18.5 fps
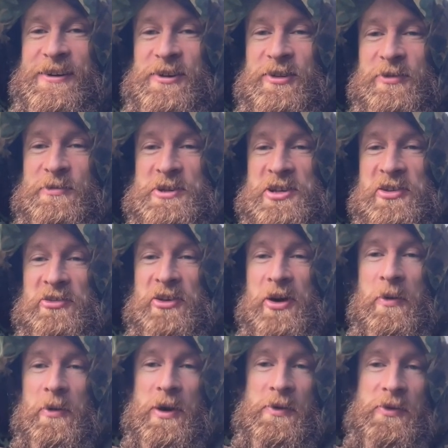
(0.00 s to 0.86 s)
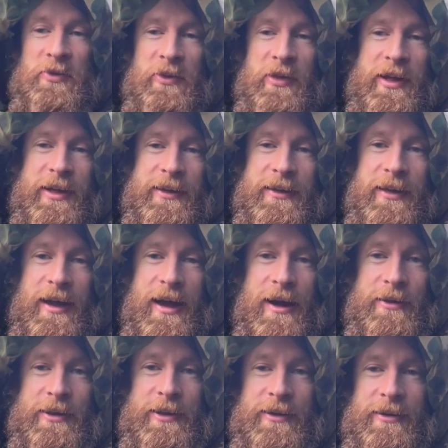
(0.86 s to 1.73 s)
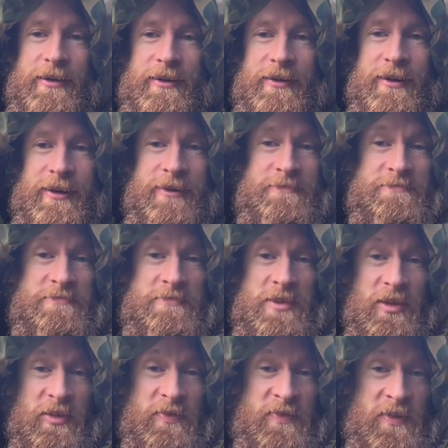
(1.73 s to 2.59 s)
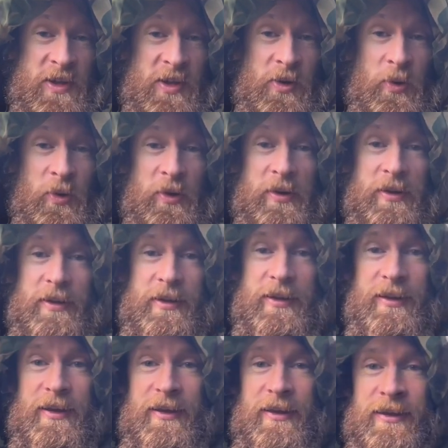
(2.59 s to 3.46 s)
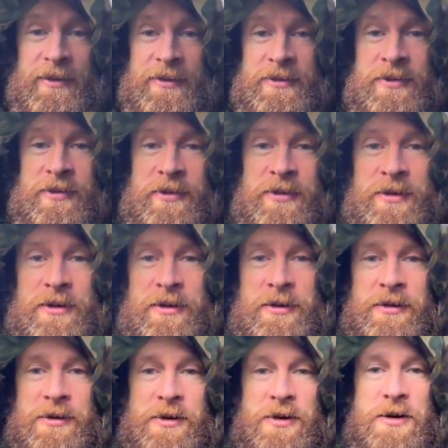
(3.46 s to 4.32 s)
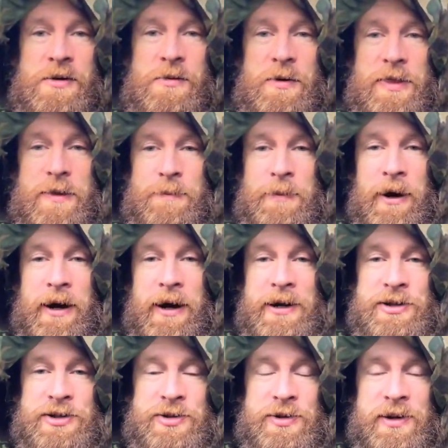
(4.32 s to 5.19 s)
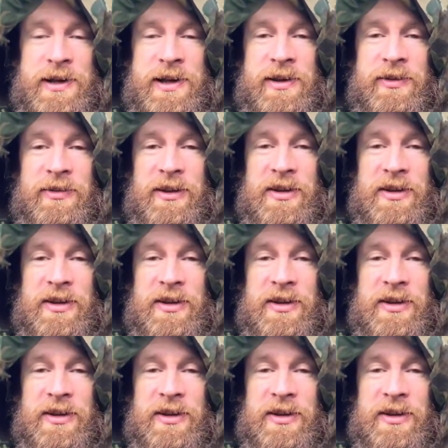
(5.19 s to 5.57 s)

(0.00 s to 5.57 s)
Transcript: So we just saw what it was like out here in this field and with the pine trees.